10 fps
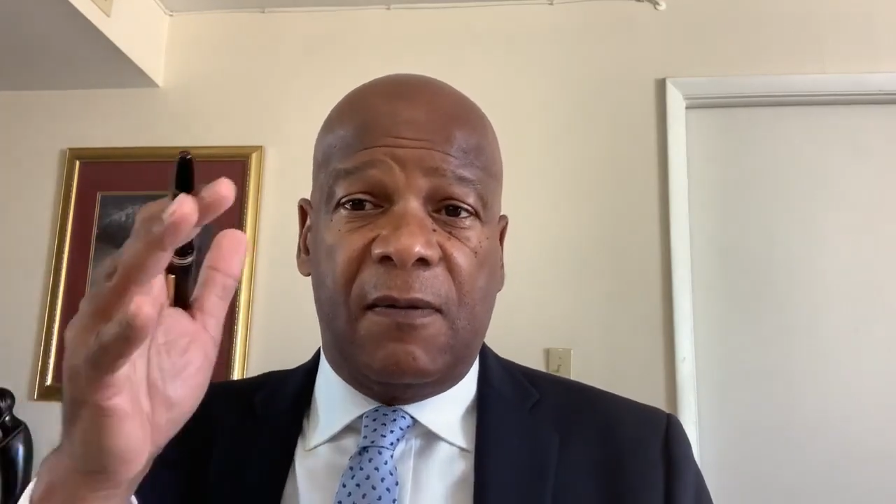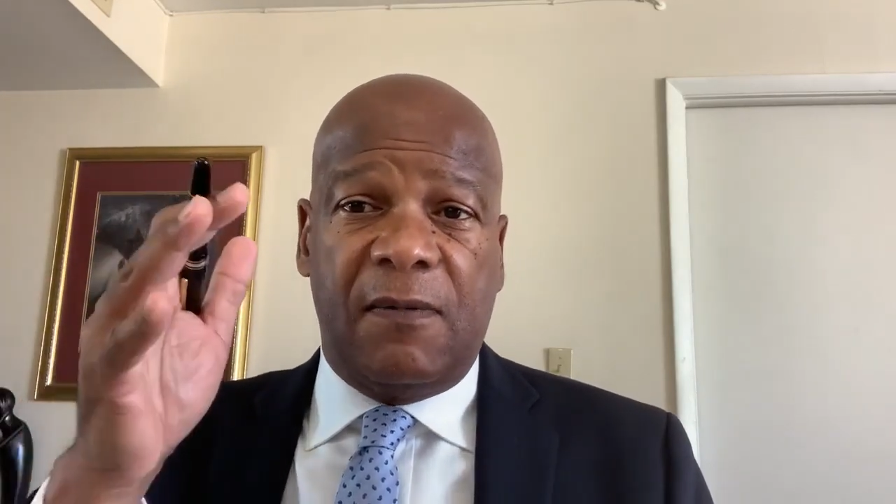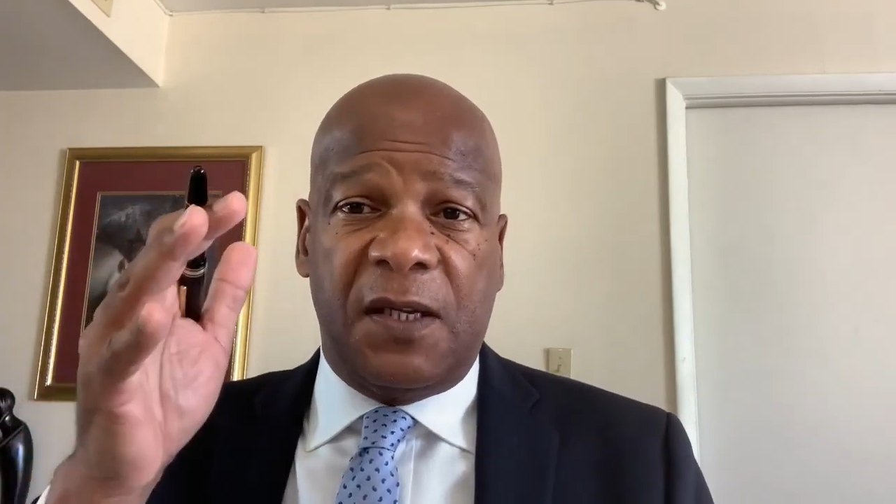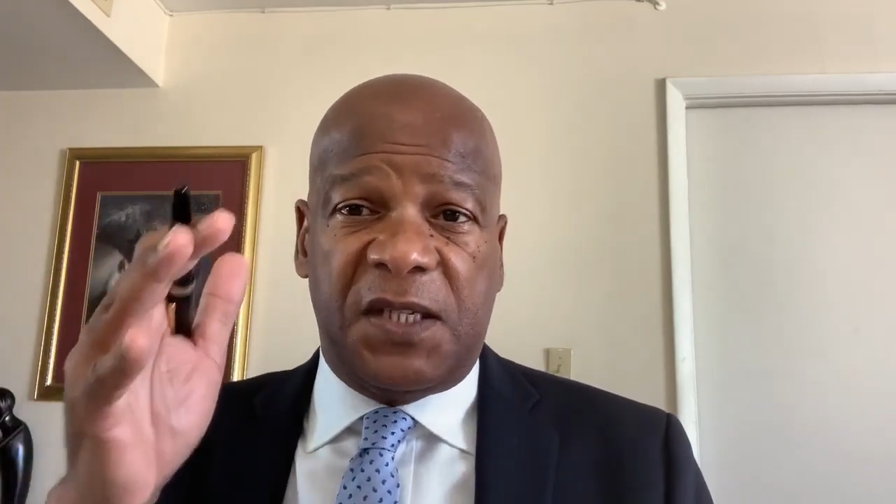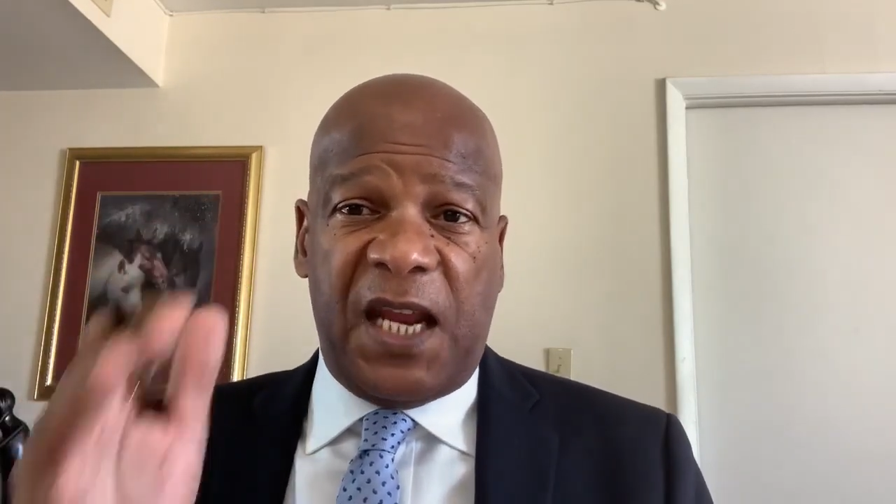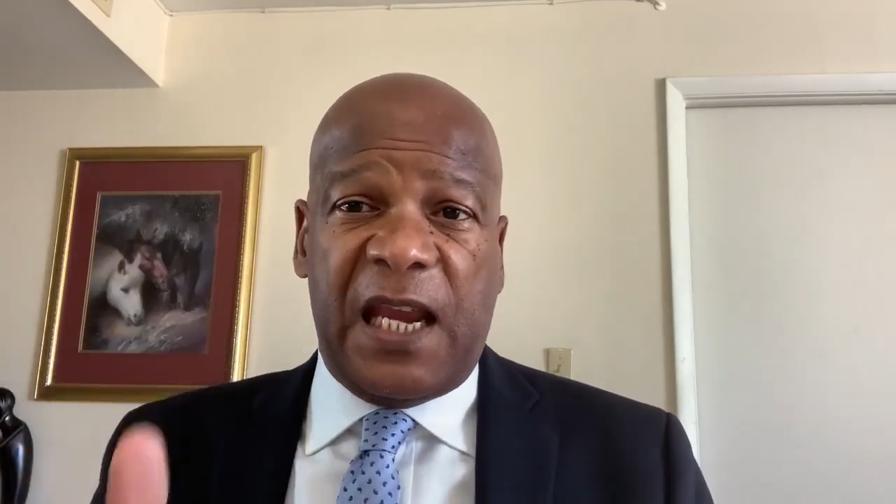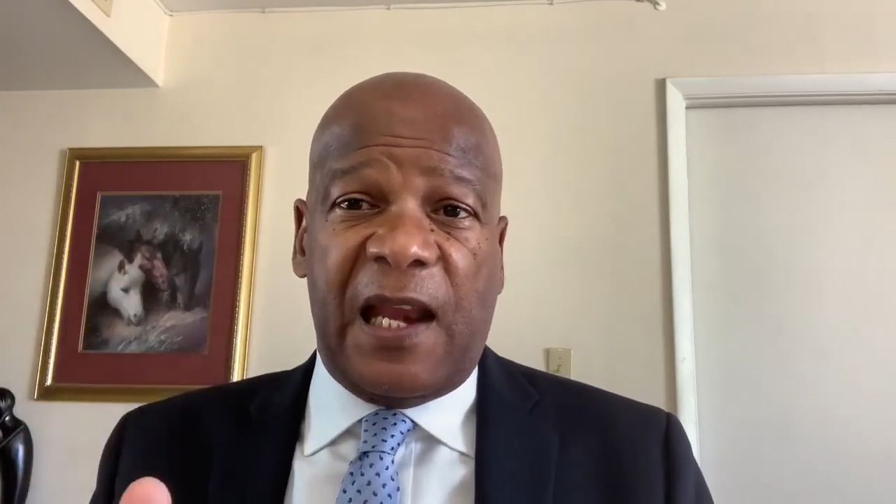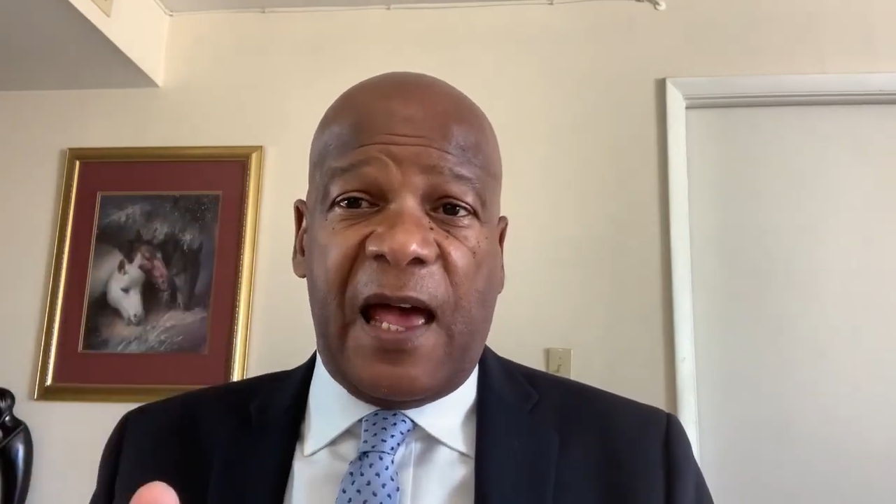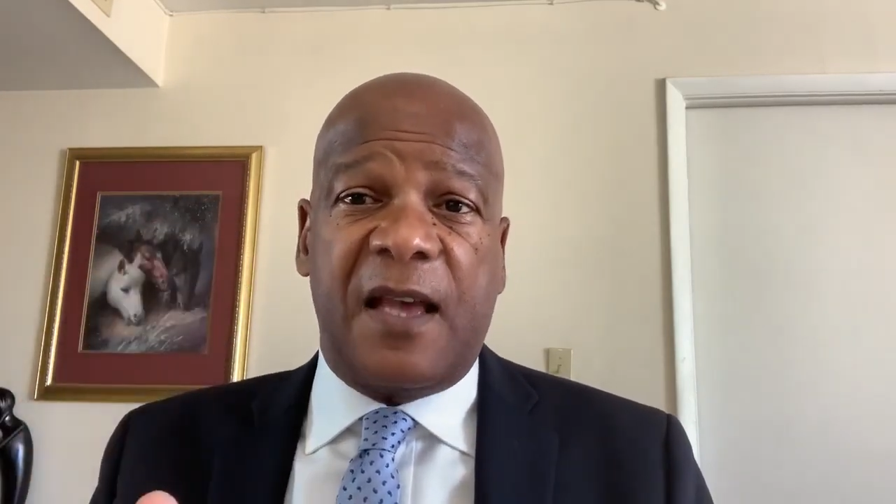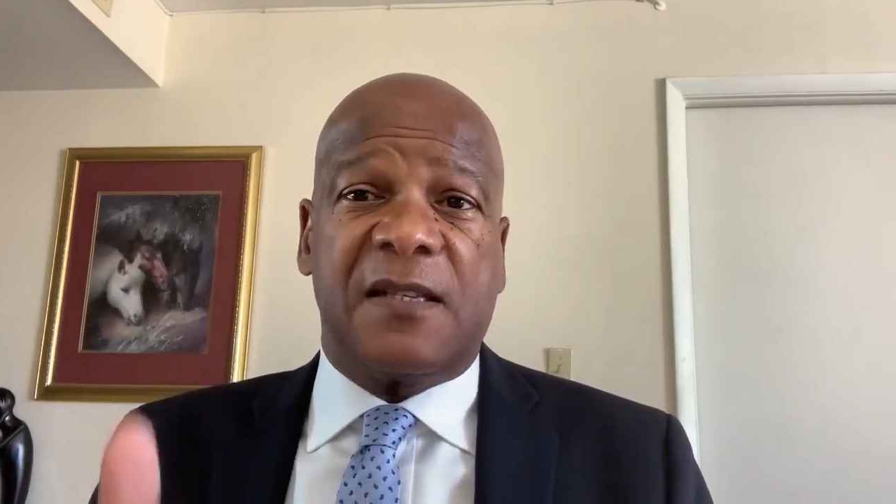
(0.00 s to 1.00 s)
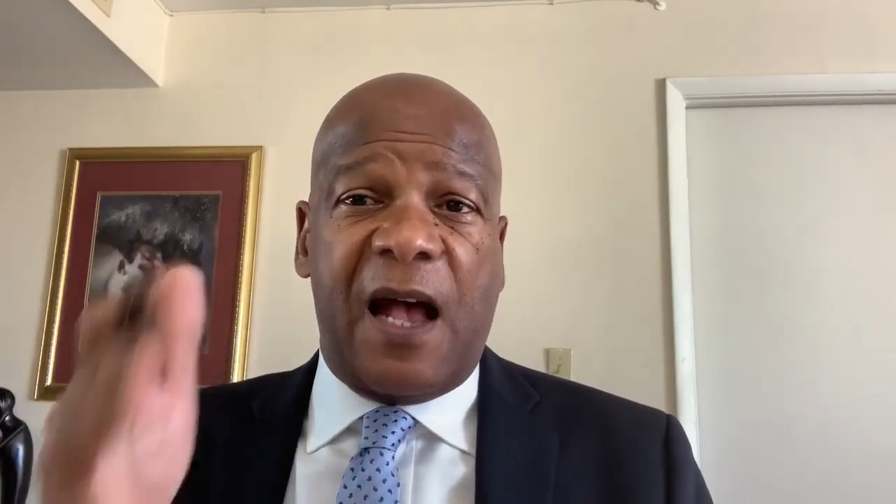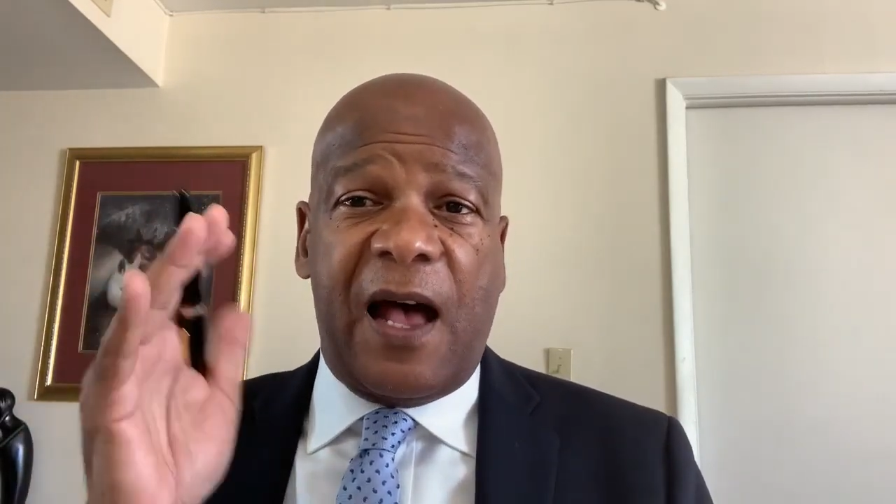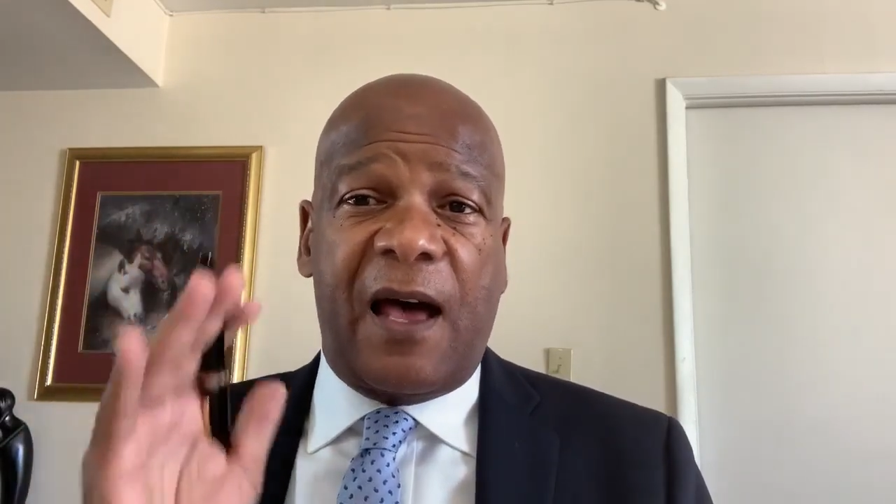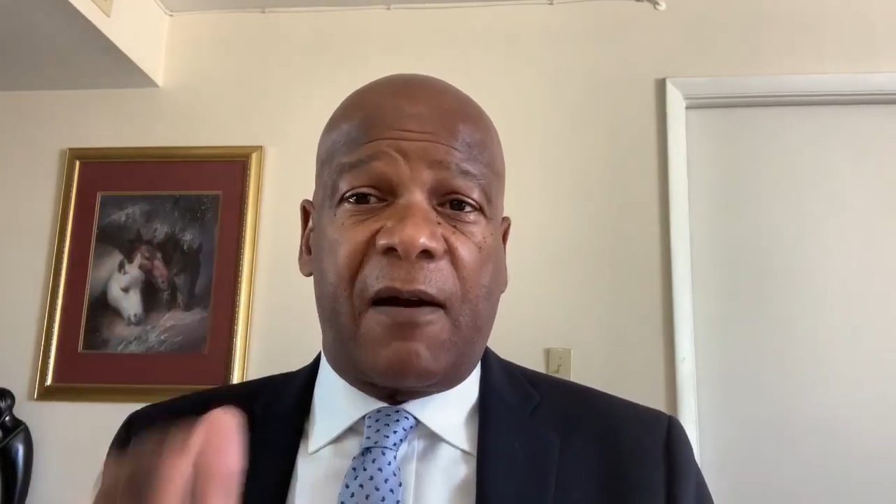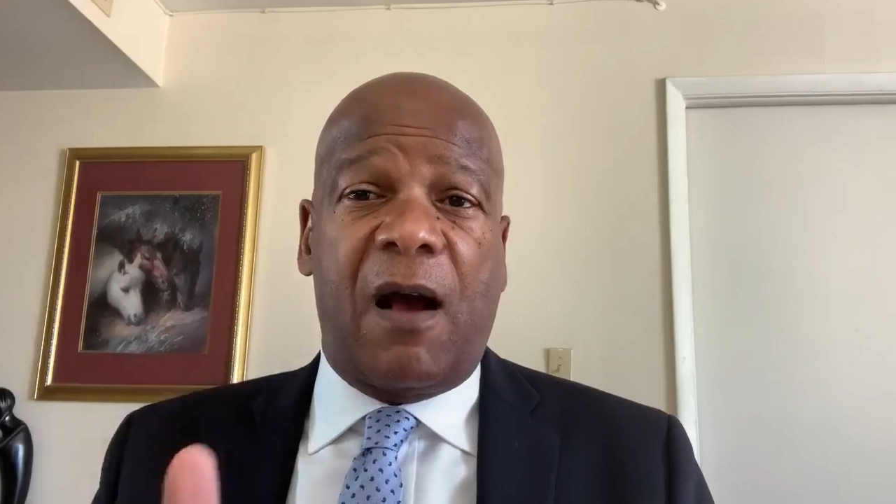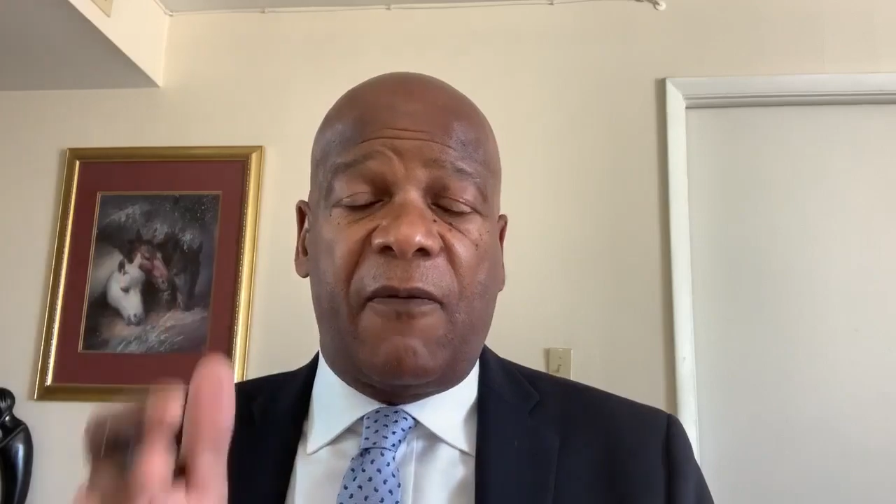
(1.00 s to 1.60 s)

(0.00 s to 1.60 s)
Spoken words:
the daylight out